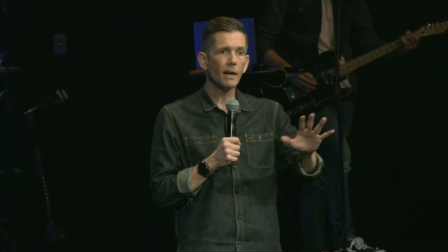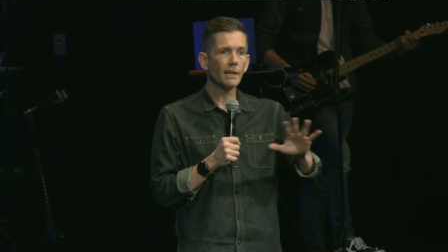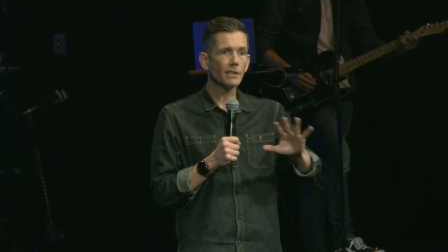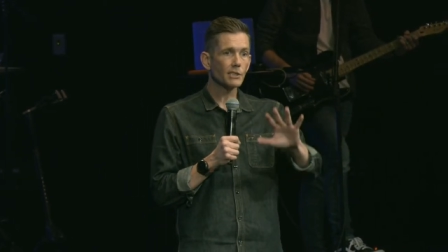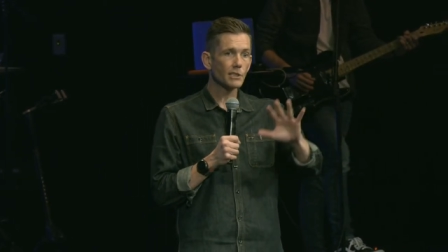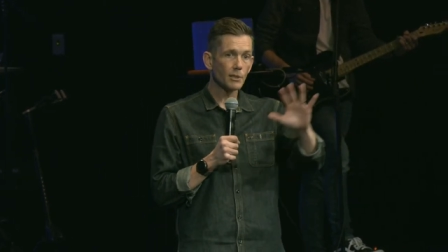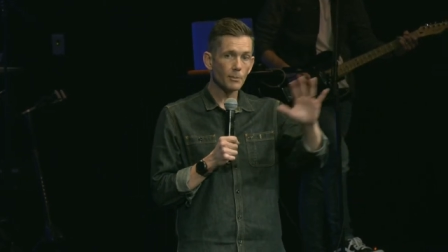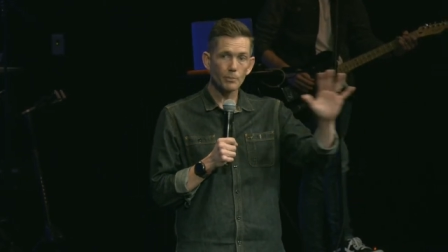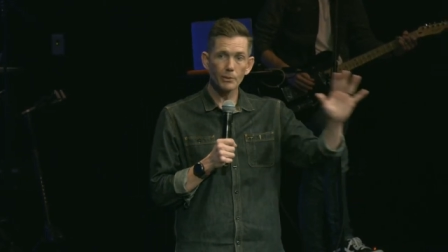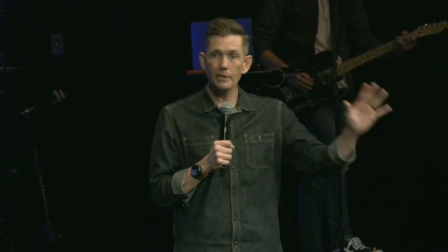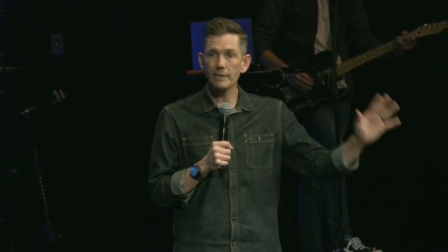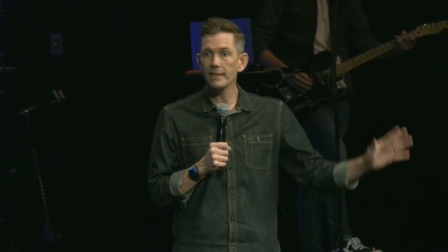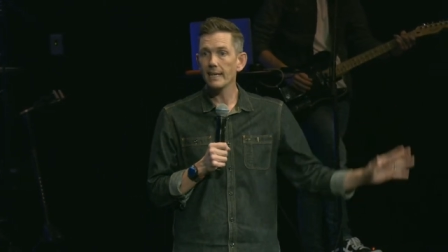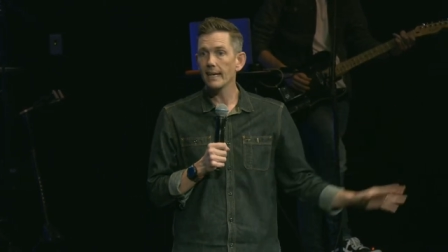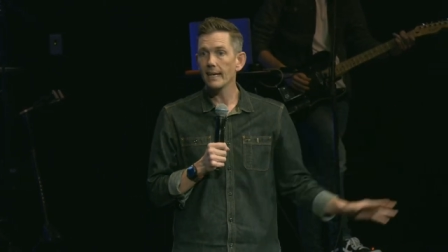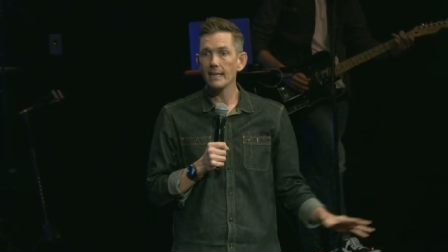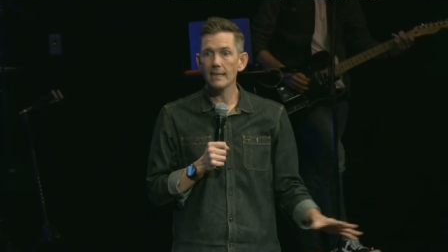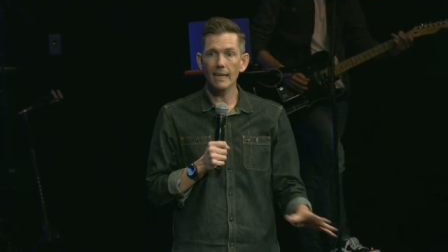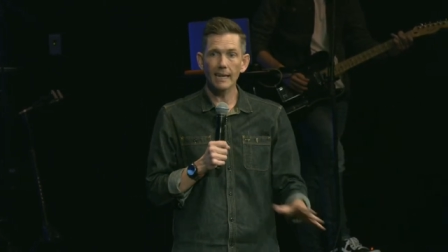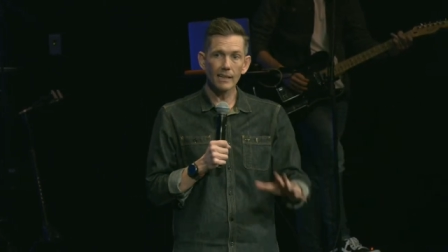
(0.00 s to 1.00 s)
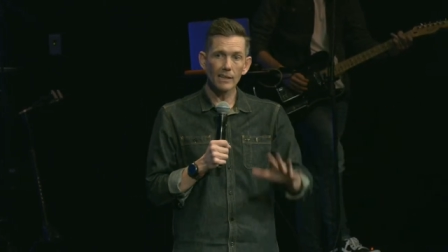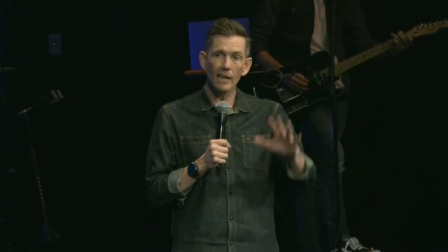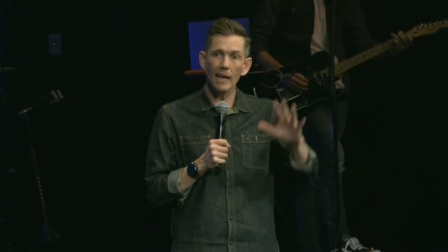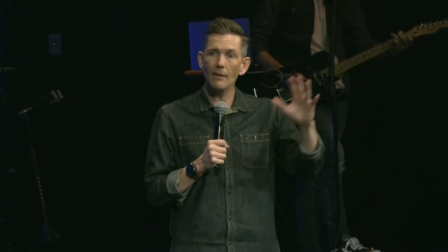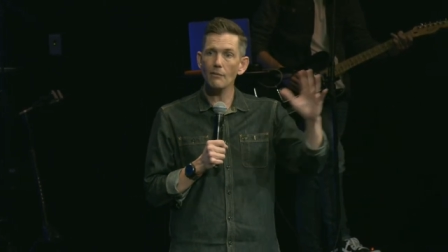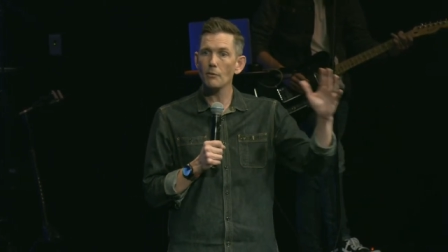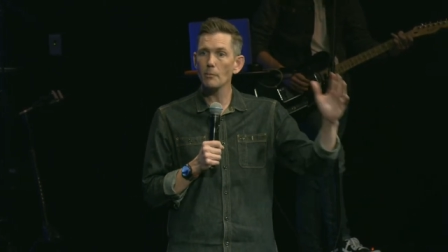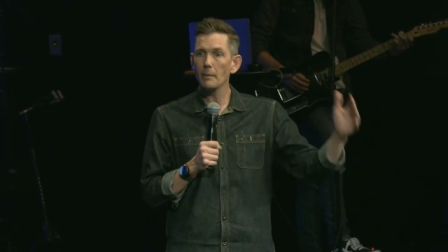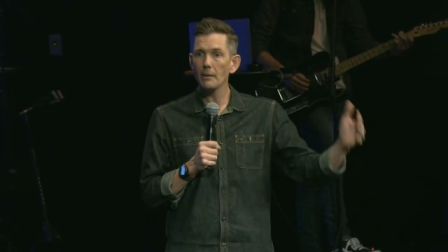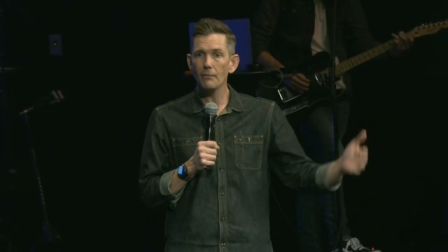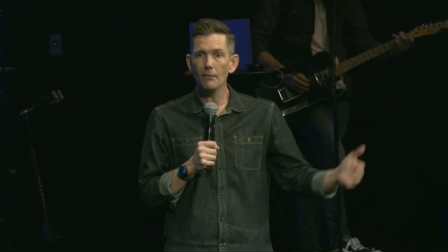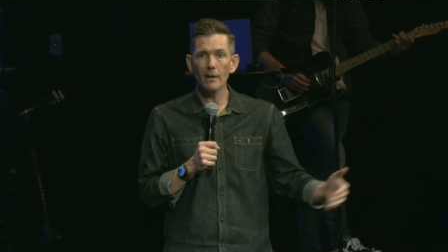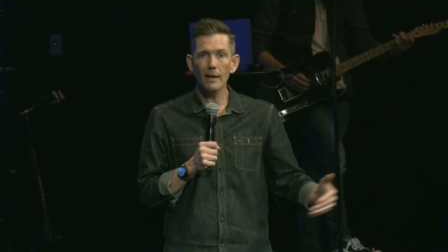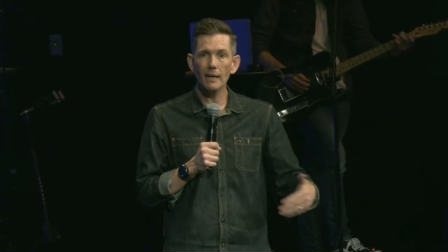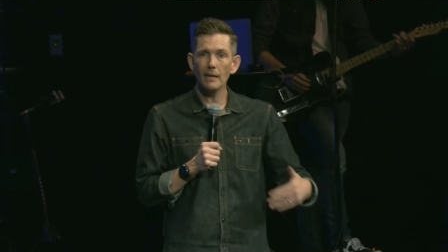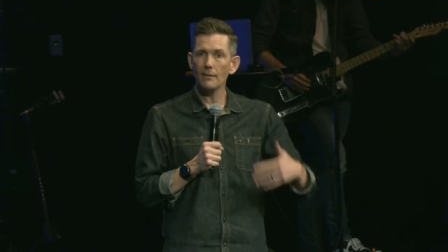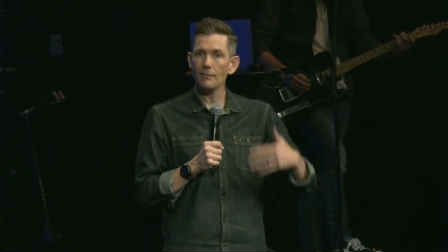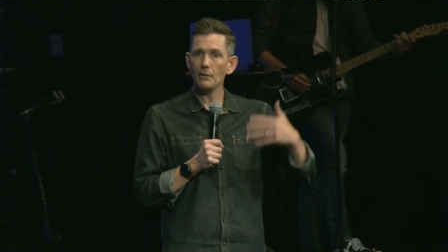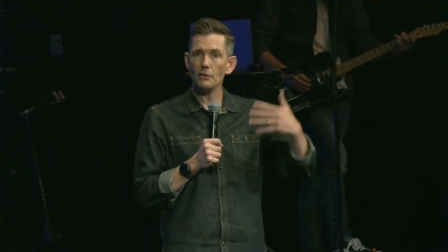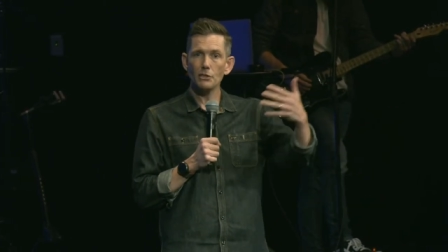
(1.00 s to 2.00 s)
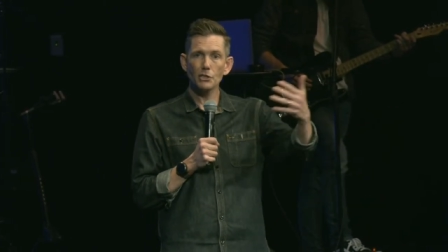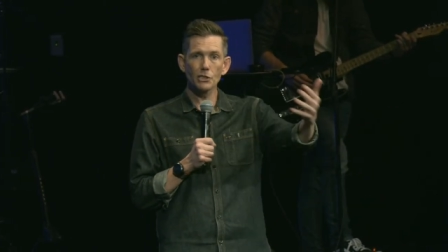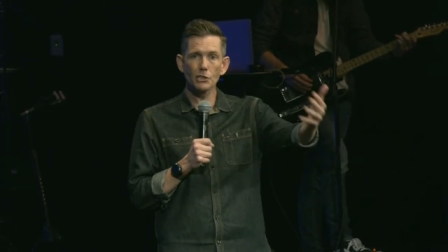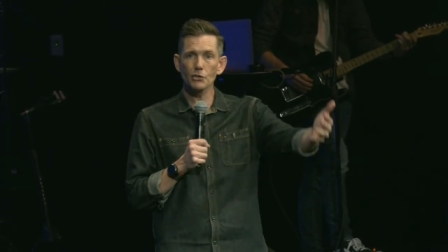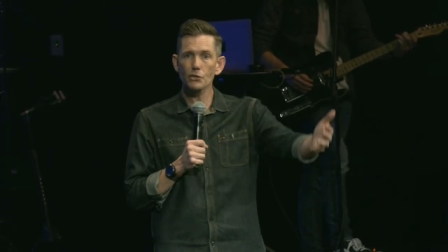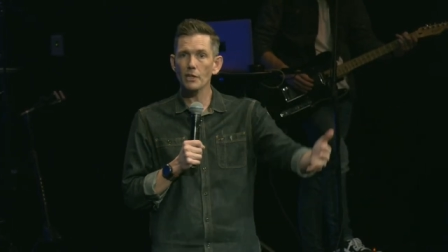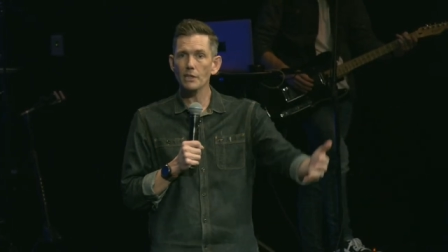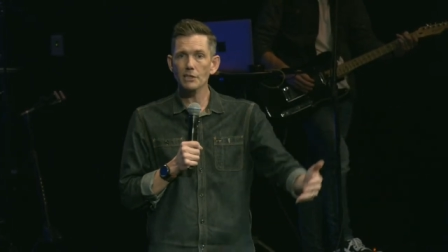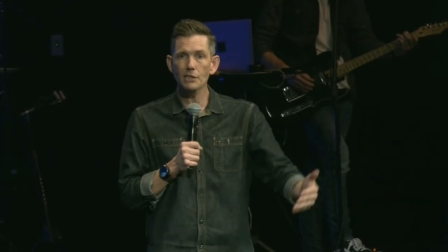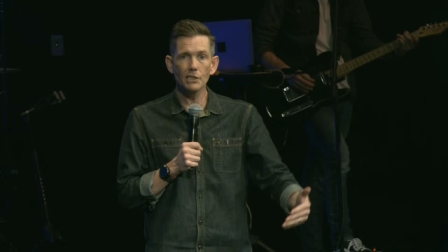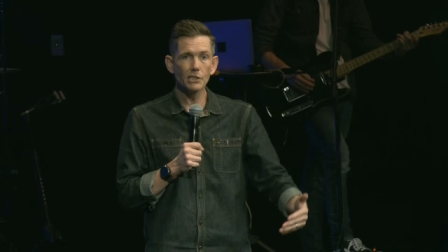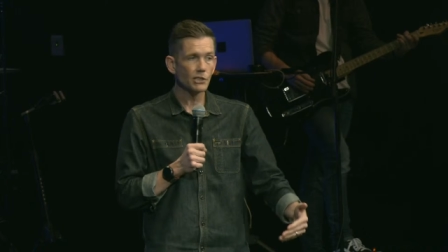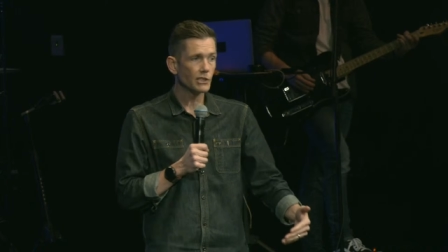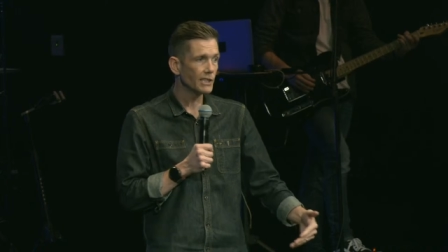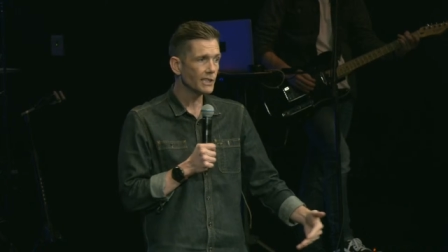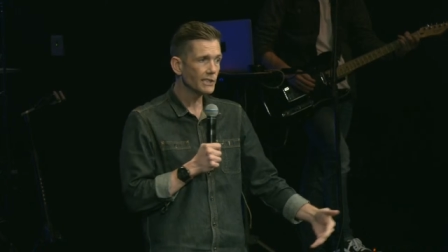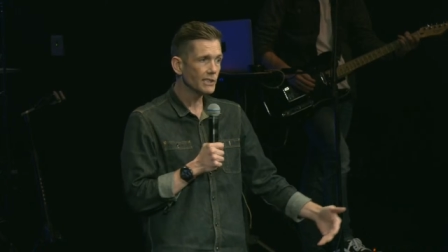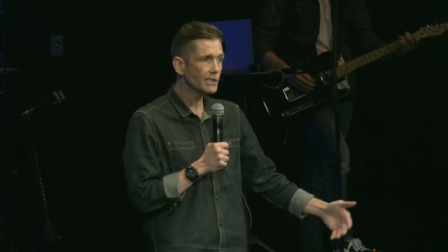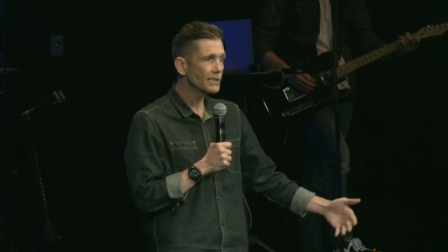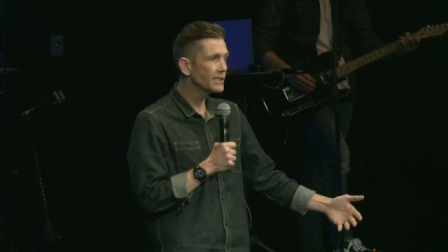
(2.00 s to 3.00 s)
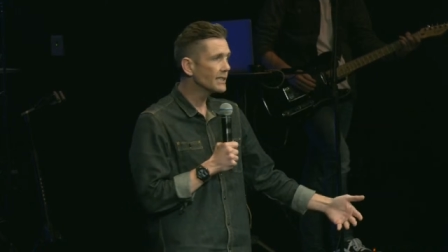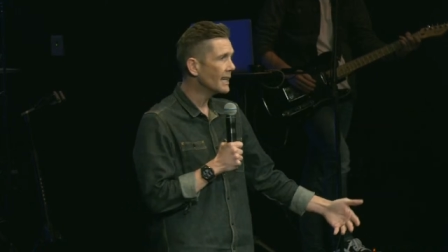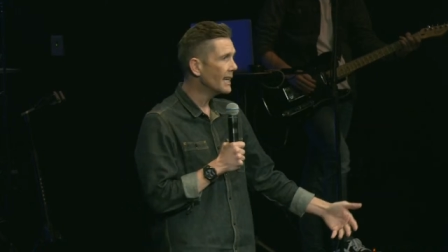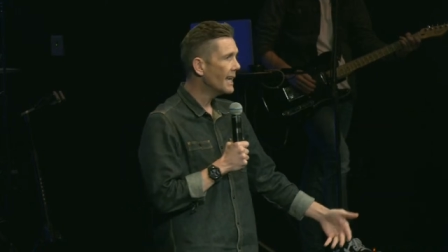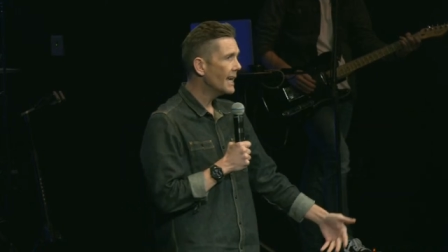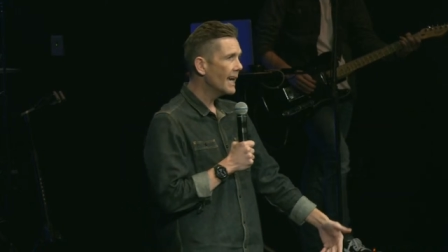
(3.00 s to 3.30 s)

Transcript: us to pretend like life will be fine, if you just trust in Jesus,